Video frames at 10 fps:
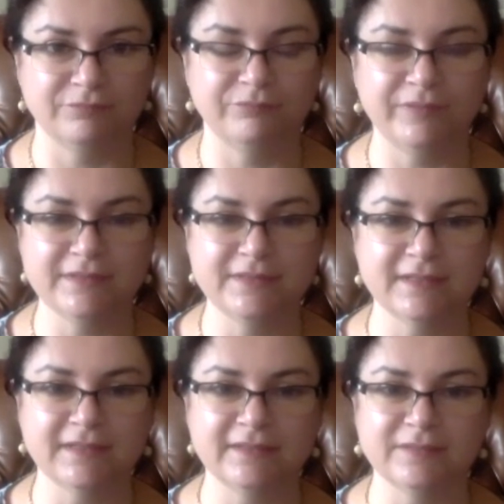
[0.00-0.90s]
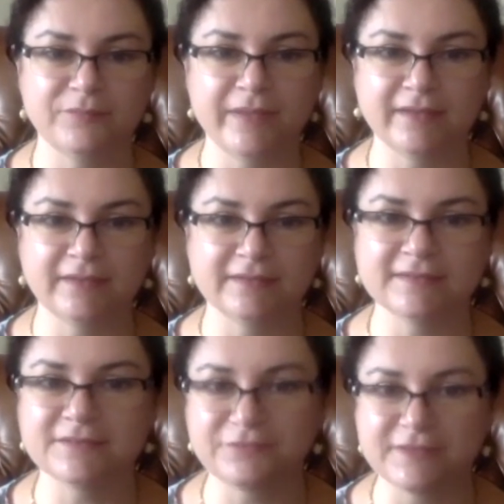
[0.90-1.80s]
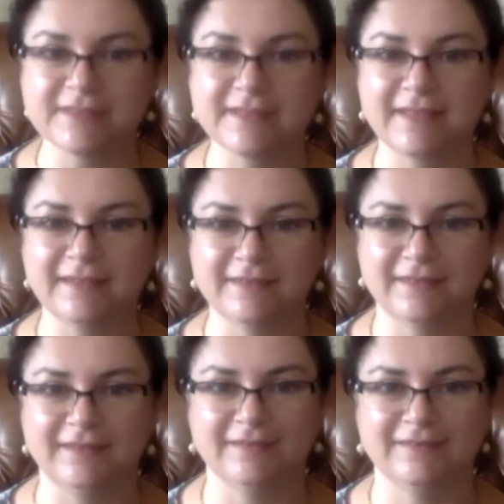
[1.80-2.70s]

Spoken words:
Basically, the bank doesn't risk anything.